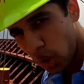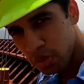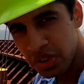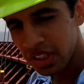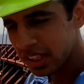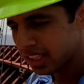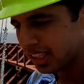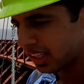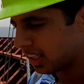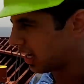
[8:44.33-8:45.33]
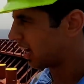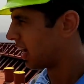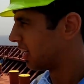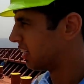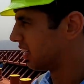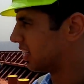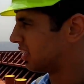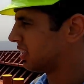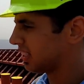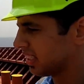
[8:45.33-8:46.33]
jobs. And I
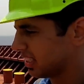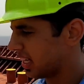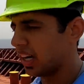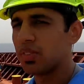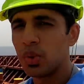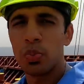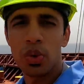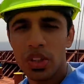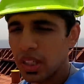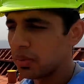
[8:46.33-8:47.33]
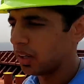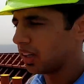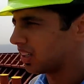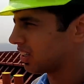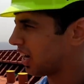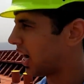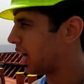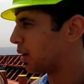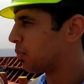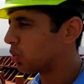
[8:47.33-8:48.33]
have to put some
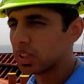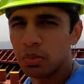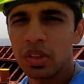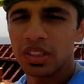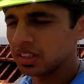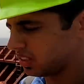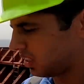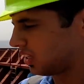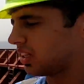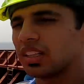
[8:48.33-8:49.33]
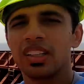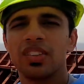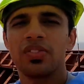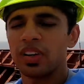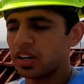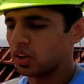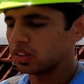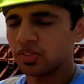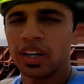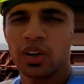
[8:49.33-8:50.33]
IMO symbols
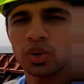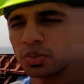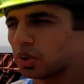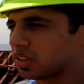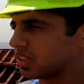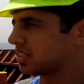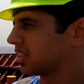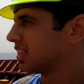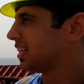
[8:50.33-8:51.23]
on the fire hose boxes.